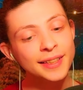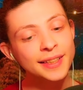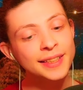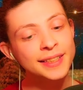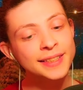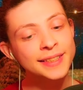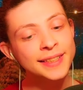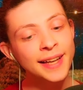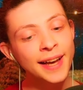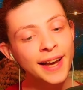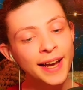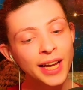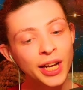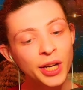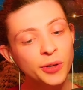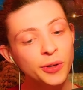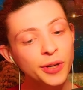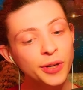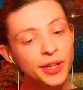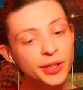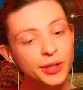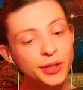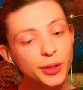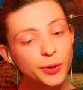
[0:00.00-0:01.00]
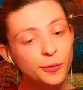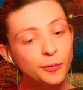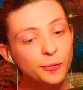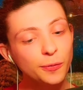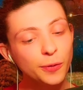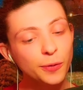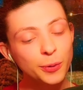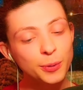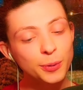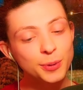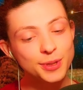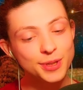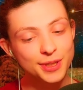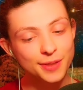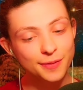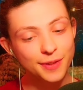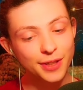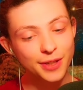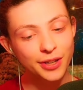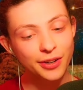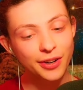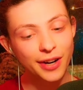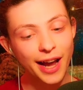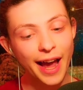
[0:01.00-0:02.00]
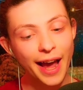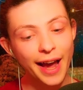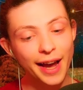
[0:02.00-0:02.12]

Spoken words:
Desiring the fruits of their